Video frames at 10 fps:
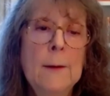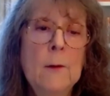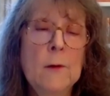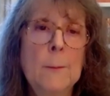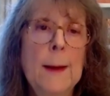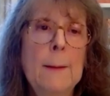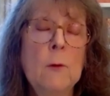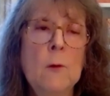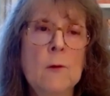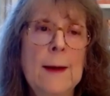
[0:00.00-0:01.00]
Sometimes
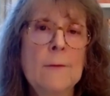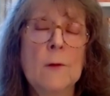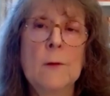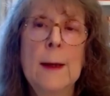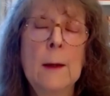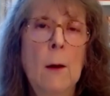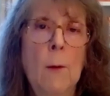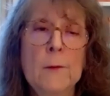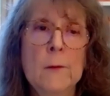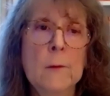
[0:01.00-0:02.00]
you just have to say, no,
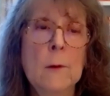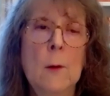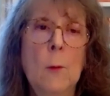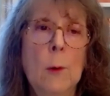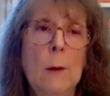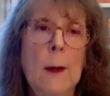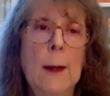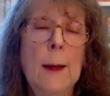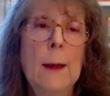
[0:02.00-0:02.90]
this isn't going to work.